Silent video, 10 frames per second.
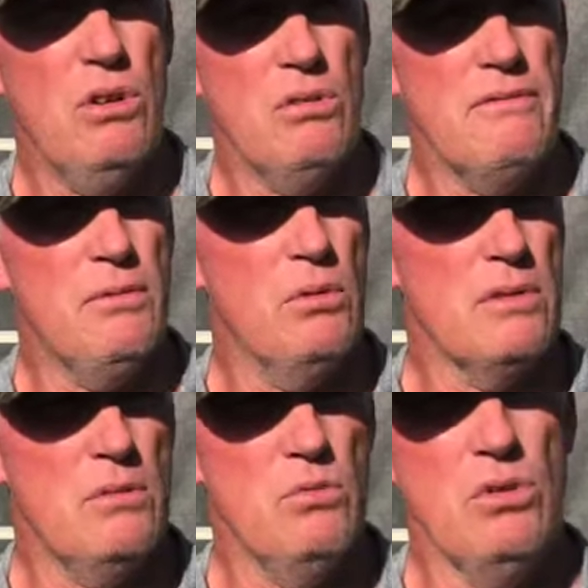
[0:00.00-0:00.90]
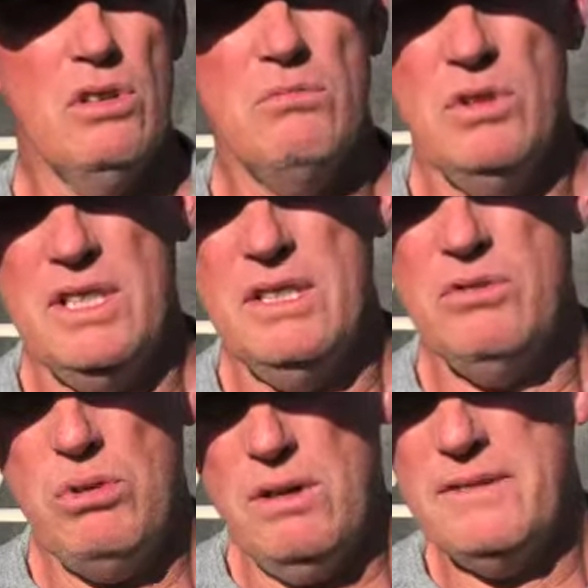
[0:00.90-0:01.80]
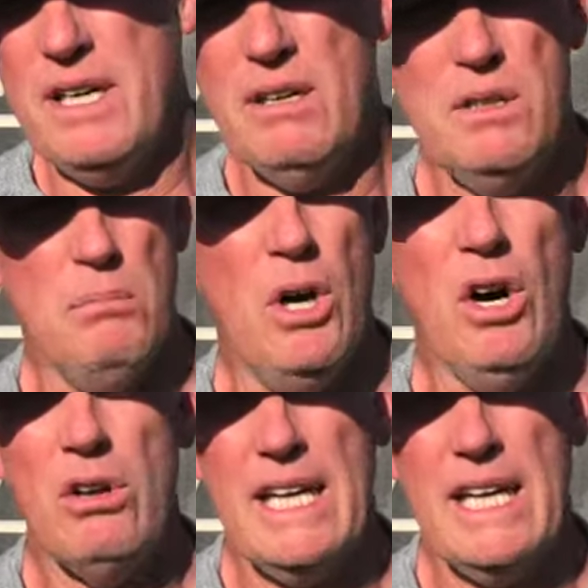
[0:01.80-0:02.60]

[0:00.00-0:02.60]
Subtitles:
on 4th and 1 when 12 carried the ball.